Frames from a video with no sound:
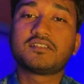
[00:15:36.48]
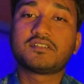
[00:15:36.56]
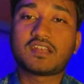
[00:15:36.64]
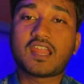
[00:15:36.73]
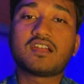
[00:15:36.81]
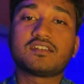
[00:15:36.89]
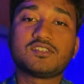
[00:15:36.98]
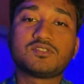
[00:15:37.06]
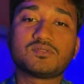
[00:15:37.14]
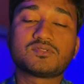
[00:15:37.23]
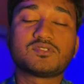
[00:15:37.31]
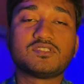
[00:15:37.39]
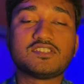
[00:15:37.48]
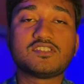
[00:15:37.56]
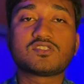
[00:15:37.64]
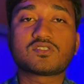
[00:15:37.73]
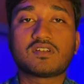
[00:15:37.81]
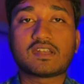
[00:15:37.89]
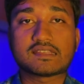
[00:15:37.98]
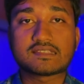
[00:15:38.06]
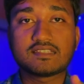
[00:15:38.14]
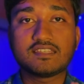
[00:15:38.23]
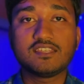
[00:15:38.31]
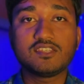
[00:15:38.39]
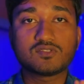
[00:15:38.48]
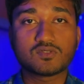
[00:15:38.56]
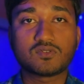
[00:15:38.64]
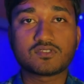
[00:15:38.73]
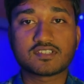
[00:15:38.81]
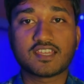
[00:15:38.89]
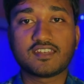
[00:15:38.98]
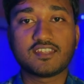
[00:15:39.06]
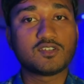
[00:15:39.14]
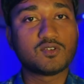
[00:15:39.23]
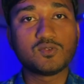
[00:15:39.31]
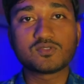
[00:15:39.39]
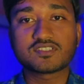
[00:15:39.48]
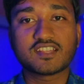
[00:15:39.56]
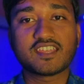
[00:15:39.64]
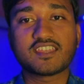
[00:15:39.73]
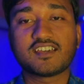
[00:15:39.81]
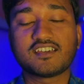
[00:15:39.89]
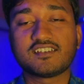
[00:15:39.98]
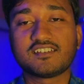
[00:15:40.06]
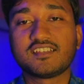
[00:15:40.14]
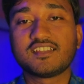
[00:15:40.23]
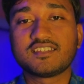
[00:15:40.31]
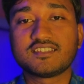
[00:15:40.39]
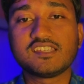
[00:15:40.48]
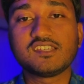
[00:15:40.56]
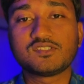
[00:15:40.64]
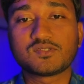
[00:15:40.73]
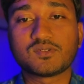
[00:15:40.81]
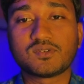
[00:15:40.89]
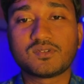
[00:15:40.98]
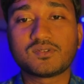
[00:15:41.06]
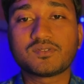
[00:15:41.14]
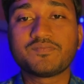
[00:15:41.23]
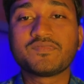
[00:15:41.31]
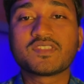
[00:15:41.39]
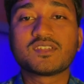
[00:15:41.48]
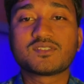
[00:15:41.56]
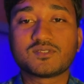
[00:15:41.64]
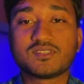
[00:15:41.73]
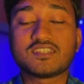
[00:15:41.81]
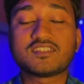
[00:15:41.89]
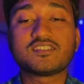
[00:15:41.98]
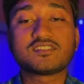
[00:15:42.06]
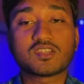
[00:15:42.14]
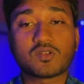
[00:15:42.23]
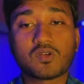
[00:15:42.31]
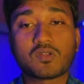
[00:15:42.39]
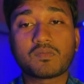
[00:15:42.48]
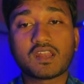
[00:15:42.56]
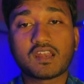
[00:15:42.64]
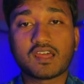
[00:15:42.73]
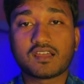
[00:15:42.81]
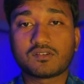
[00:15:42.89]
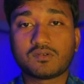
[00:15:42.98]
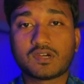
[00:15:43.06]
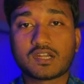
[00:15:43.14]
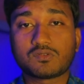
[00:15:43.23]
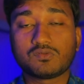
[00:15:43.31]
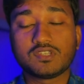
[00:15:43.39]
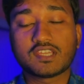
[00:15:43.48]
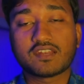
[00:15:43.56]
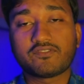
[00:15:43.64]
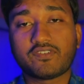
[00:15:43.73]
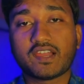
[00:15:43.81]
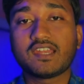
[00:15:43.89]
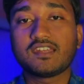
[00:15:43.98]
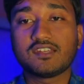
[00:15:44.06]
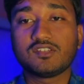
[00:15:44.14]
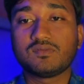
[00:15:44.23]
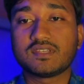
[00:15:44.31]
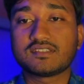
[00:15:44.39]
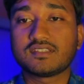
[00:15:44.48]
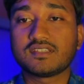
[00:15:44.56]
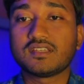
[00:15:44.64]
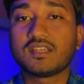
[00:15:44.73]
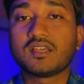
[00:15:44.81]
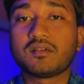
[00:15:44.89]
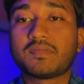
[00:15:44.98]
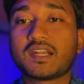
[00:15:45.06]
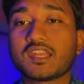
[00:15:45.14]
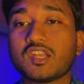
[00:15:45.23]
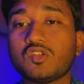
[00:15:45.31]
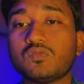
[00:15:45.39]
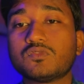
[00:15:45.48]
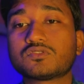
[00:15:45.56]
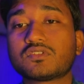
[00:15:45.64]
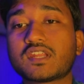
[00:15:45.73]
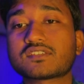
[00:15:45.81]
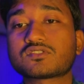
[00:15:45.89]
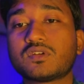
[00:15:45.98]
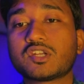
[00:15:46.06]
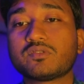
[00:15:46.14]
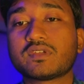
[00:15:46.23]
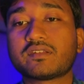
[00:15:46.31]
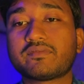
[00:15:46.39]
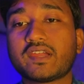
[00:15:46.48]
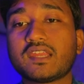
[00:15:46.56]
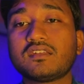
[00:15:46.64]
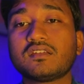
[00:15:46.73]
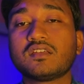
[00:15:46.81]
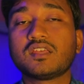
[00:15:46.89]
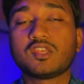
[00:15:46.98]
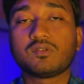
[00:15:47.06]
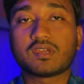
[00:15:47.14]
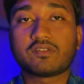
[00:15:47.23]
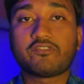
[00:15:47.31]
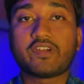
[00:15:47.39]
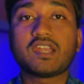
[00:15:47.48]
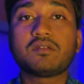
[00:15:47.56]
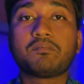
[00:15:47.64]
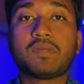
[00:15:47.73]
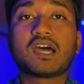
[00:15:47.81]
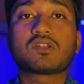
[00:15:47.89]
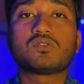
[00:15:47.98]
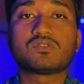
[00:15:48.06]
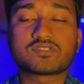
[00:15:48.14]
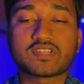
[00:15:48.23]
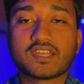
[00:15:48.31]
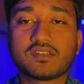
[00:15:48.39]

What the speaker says: lung tissue. So this is called a seashore sign. It looks like a seashore look. So this is the normal lung, what we can find in USC. But in pneumothorax, what you can find? You can find barcode sign.